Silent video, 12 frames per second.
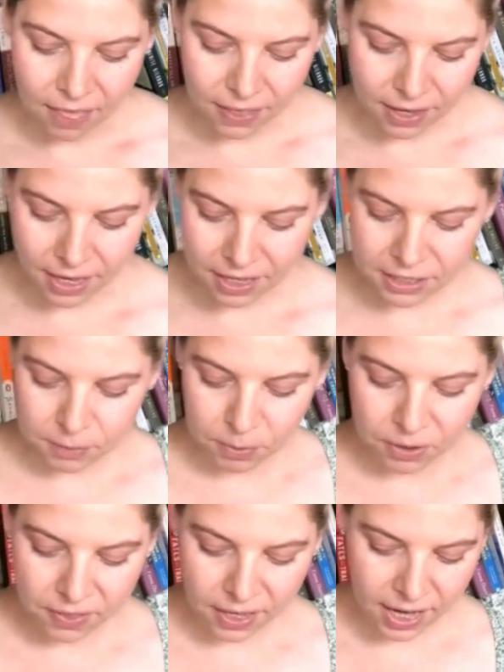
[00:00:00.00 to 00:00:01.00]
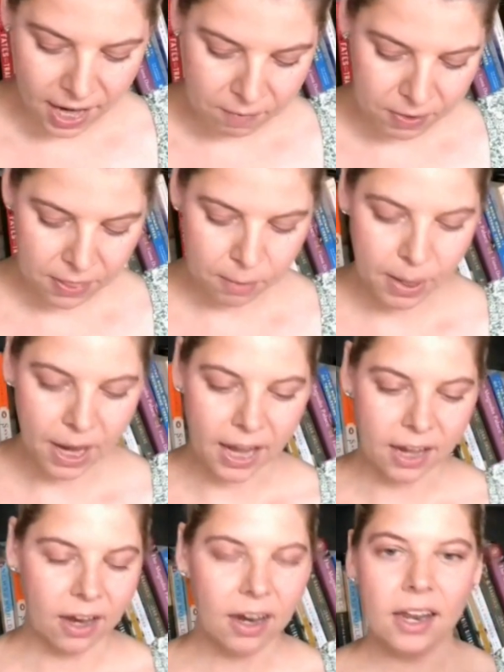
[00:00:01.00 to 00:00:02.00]
The next book that I have in the
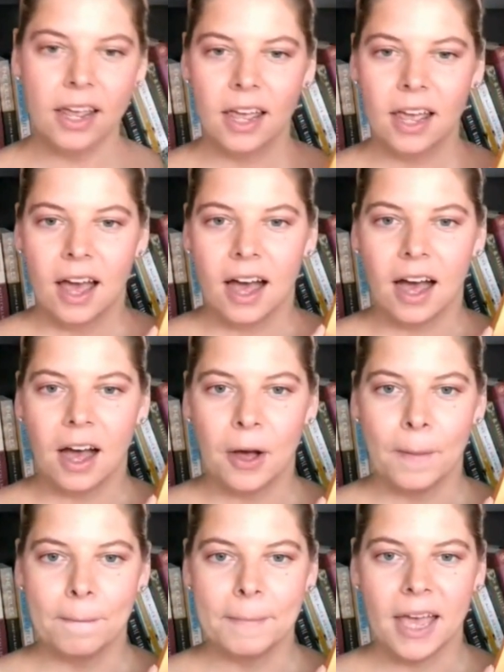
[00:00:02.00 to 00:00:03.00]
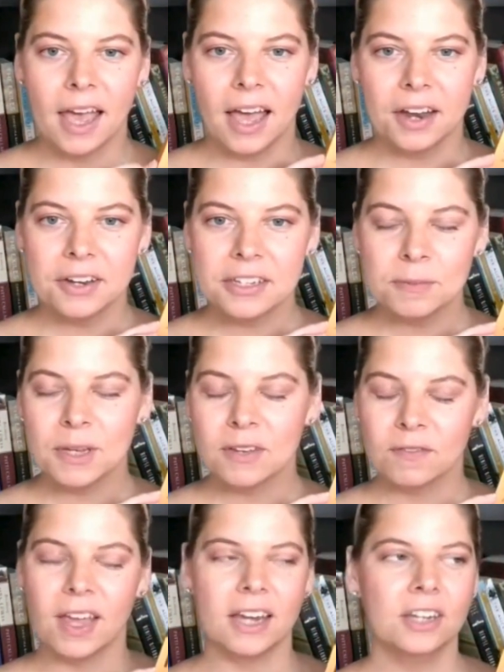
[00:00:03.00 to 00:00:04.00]
pile, Alice
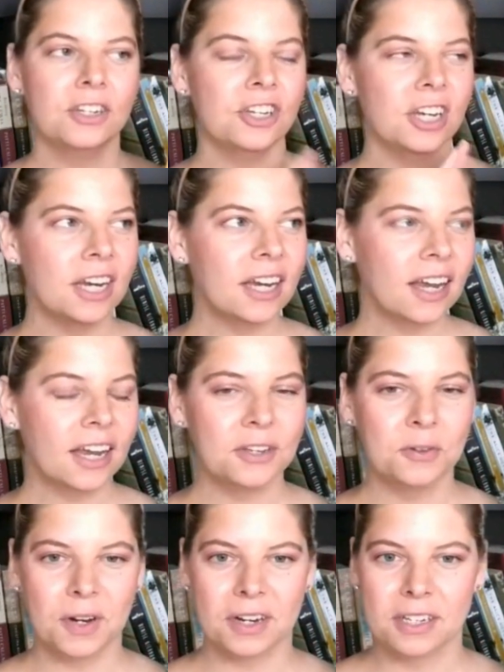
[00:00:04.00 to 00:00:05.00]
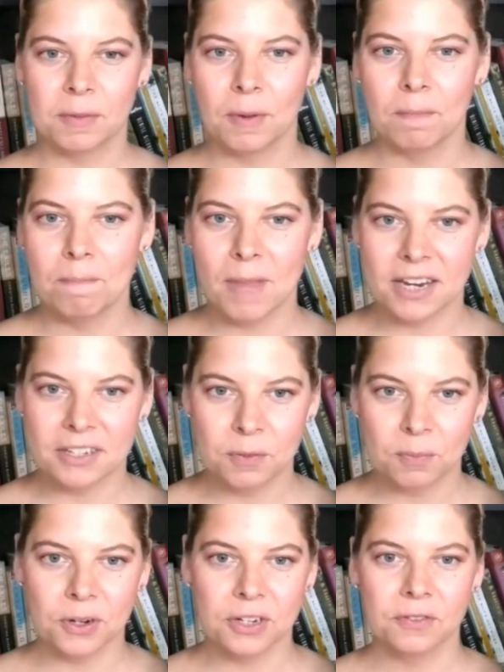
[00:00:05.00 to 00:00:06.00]
McVeigh, she has written some
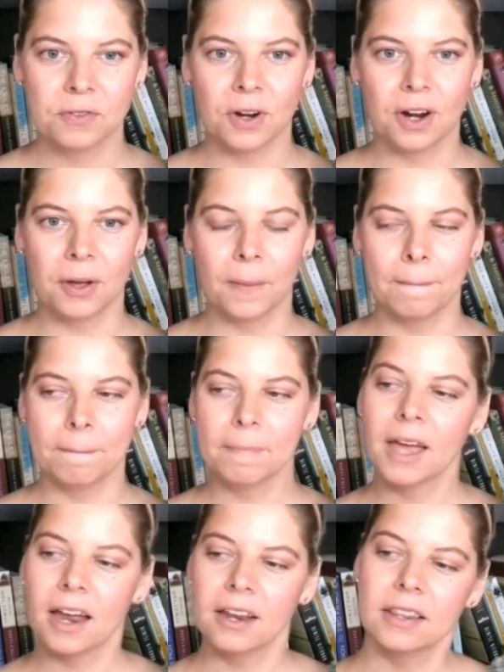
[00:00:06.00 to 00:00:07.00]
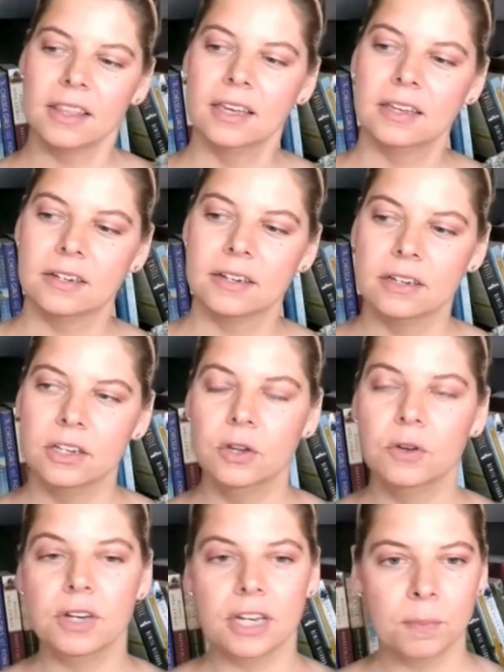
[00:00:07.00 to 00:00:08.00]
amazing books from, I think,
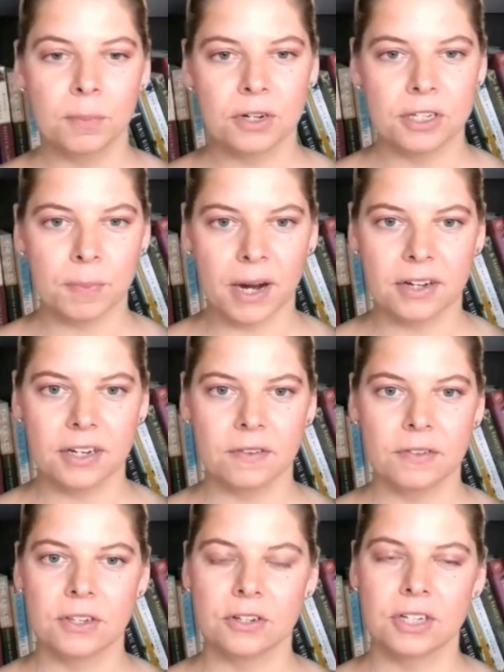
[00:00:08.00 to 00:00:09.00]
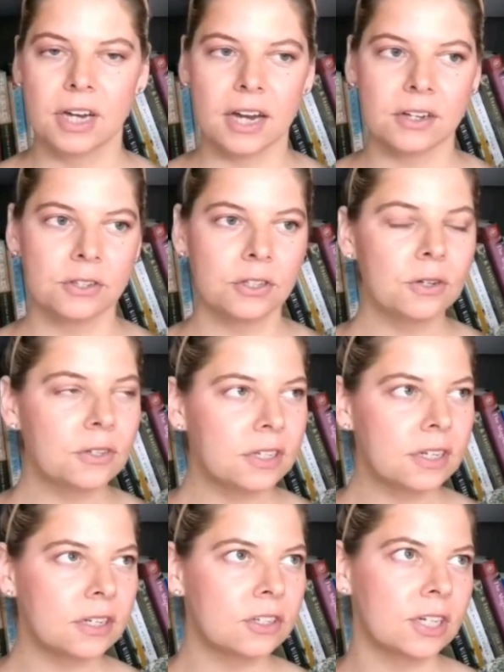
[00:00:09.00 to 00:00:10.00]
unique perspectives. So she has
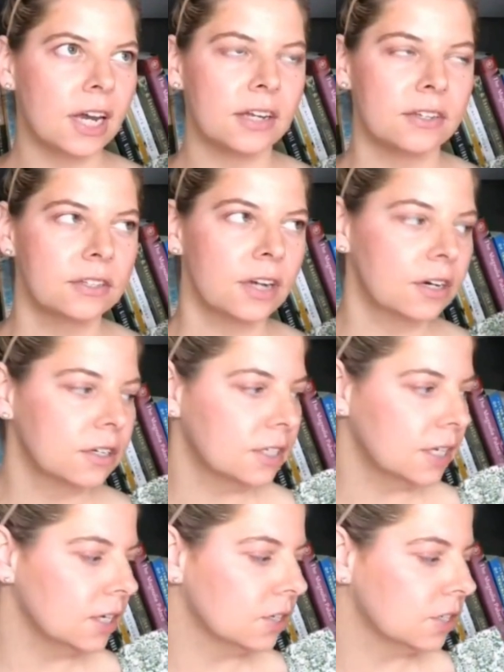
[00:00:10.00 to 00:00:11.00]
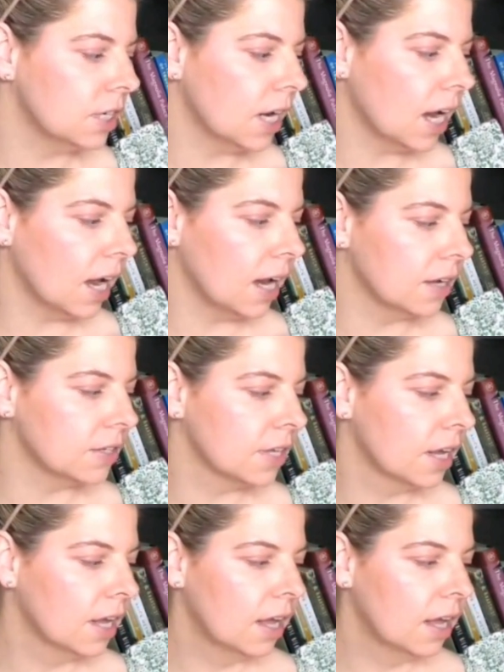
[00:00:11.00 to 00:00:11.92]
Susan, she has Darcy, she has